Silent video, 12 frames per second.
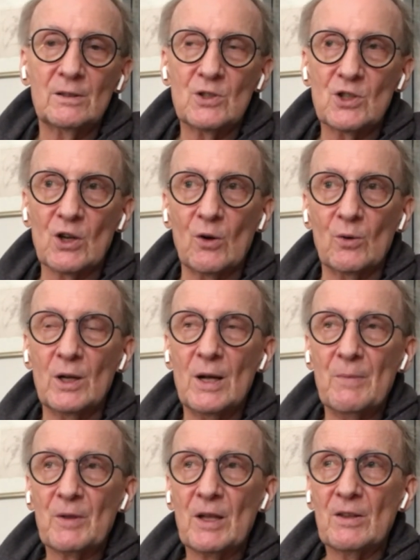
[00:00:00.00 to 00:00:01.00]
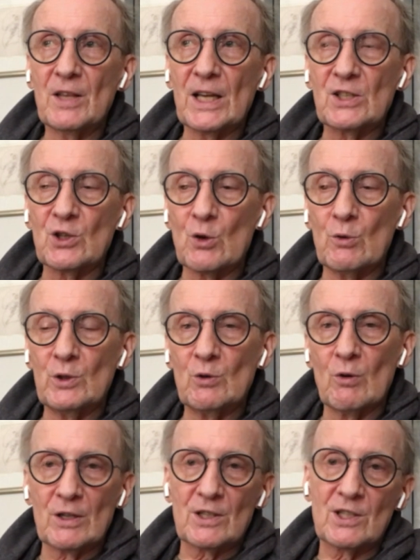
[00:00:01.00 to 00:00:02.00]
So things that you would
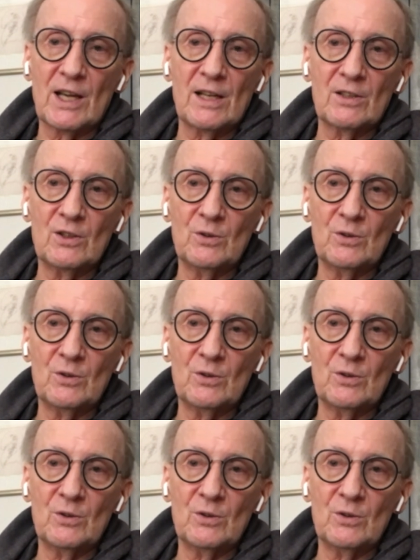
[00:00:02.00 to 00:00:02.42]
do on set,